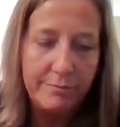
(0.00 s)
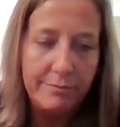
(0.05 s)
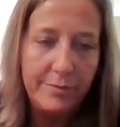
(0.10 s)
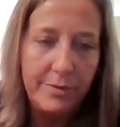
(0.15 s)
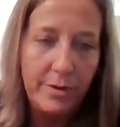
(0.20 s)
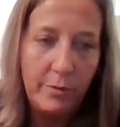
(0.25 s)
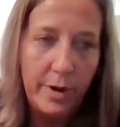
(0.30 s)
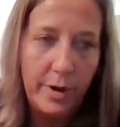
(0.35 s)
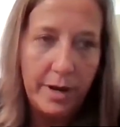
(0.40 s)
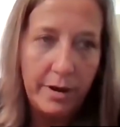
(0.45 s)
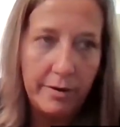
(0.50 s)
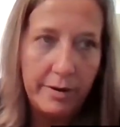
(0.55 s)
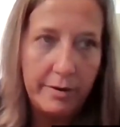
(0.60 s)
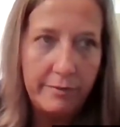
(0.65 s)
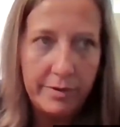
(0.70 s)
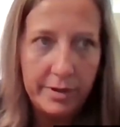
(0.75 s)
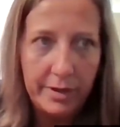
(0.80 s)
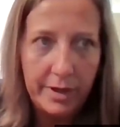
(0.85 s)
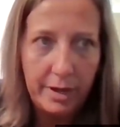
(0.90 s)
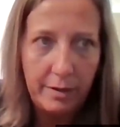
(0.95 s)
no air
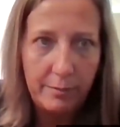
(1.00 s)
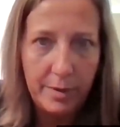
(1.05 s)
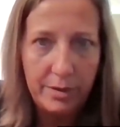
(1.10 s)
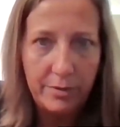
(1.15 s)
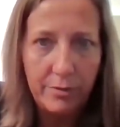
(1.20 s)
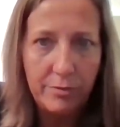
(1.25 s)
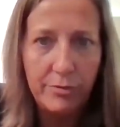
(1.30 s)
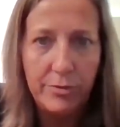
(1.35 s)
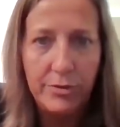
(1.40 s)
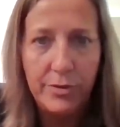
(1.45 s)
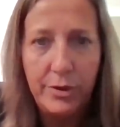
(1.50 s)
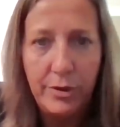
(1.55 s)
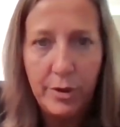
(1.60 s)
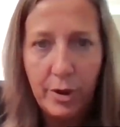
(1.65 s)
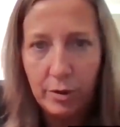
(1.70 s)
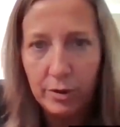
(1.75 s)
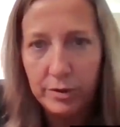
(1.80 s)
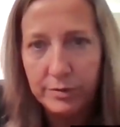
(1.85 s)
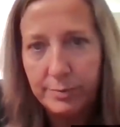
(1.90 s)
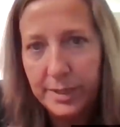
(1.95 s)
even came in through the
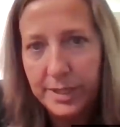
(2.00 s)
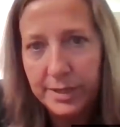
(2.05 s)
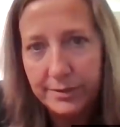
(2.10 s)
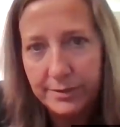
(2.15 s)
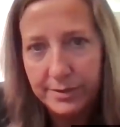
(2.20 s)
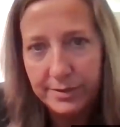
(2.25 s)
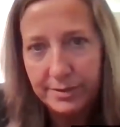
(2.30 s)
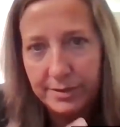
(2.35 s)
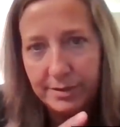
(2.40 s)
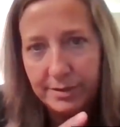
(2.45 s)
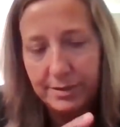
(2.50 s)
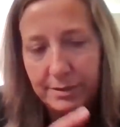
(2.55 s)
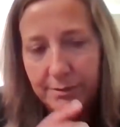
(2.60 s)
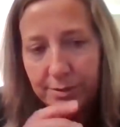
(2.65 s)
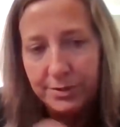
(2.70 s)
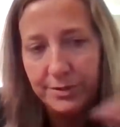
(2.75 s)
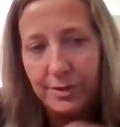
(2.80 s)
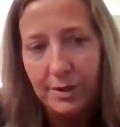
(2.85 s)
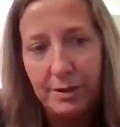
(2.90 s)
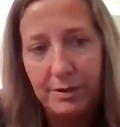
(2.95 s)
nose because it, it
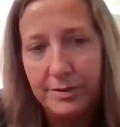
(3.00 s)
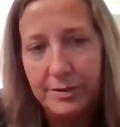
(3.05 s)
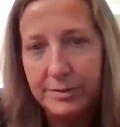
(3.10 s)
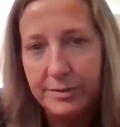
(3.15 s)
was all,